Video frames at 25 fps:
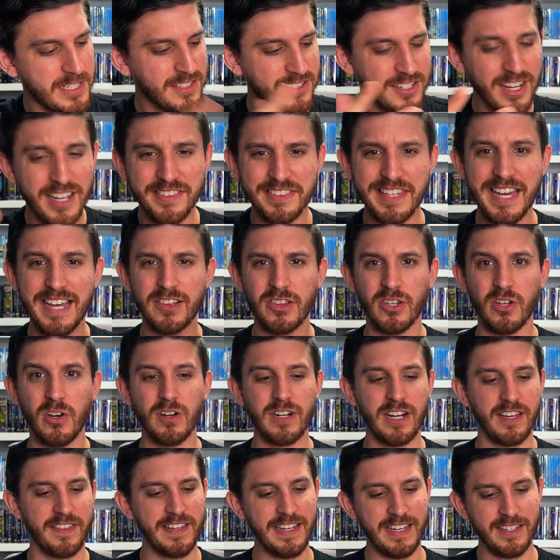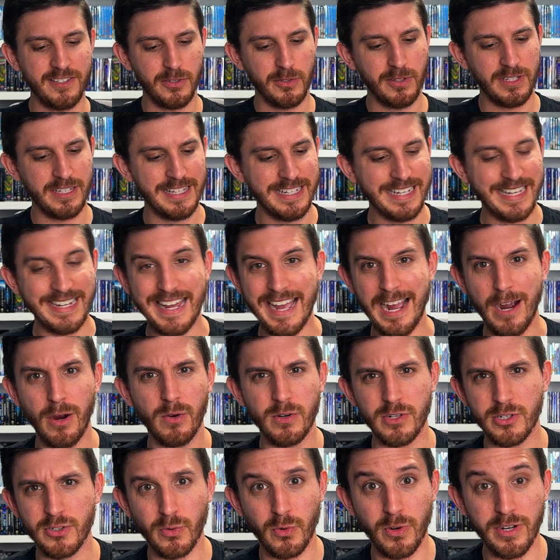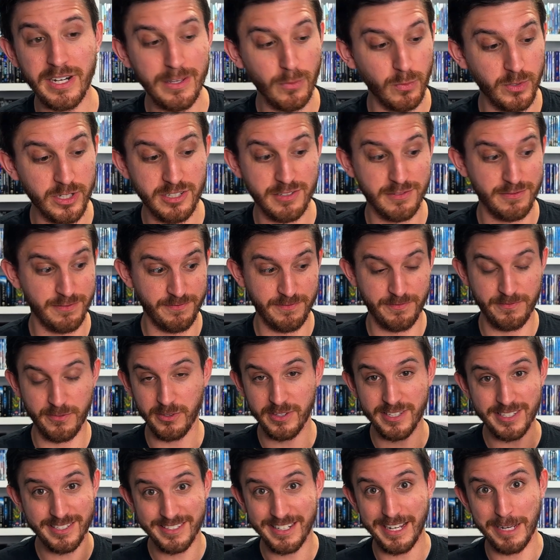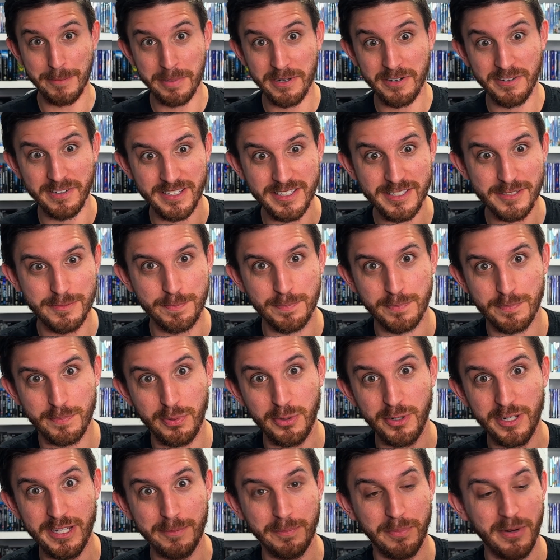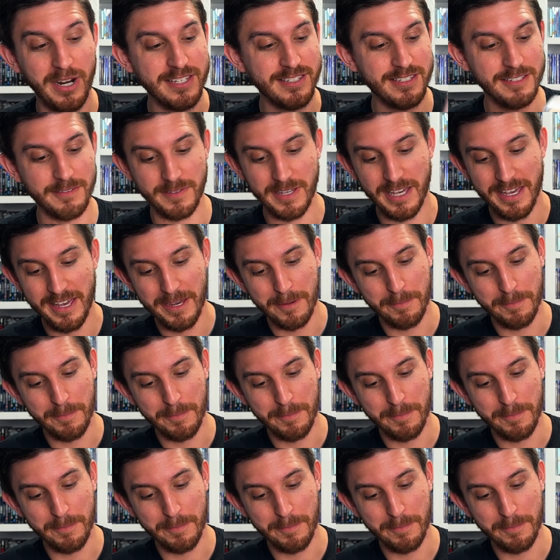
It's not that long. I think it's only like an hour 20, which for this time period is pretty impressive.